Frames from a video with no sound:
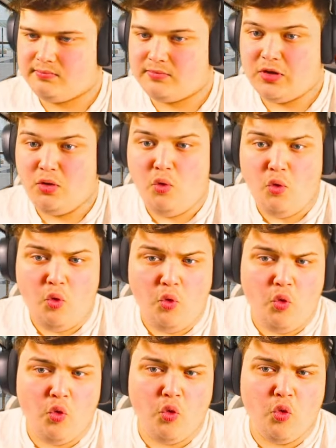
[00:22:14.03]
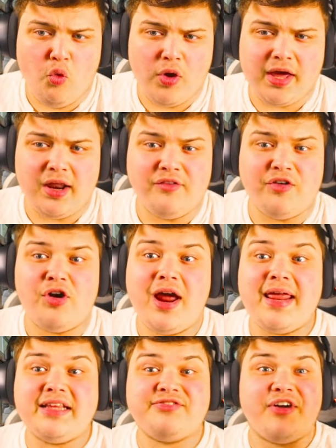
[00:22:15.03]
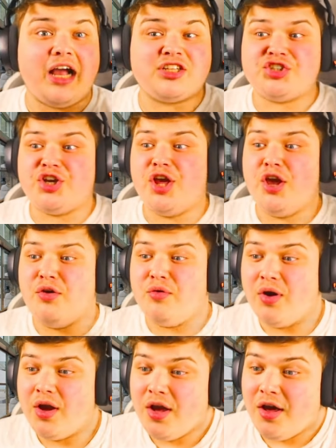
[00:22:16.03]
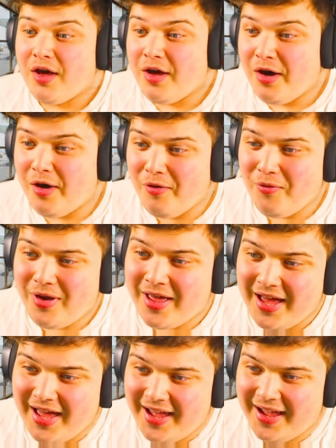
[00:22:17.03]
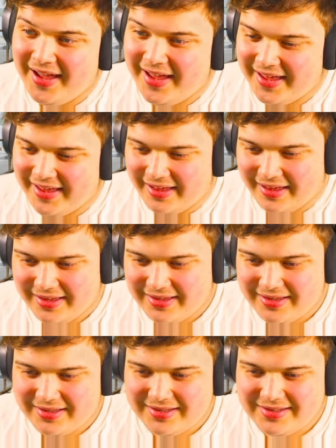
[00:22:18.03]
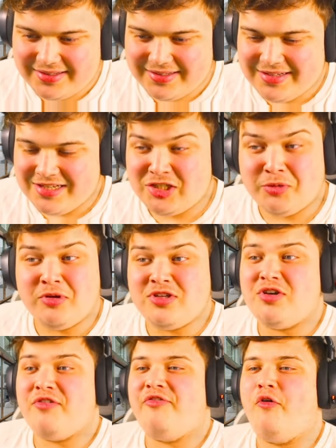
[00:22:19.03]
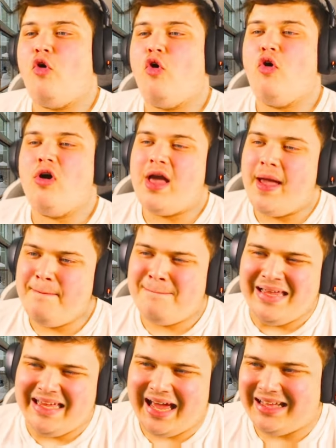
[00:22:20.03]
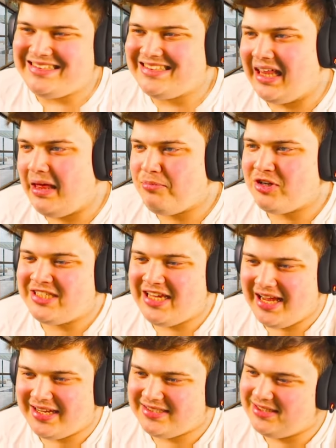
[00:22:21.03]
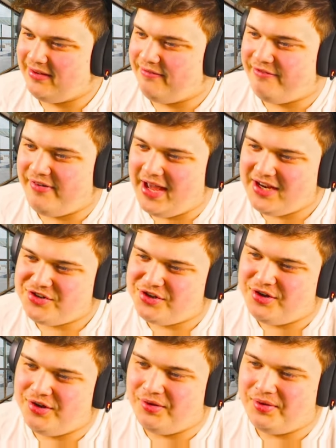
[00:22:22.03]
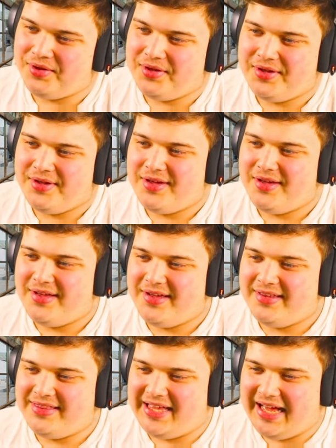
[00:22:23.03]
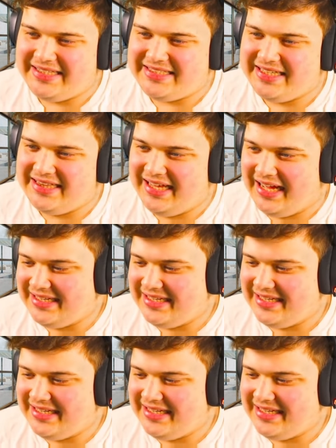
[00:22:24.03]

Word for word: Ooh, we get another red. It's Factory New. Okay. 0.04 MP9 Silent Protector, Factory New. That's a nice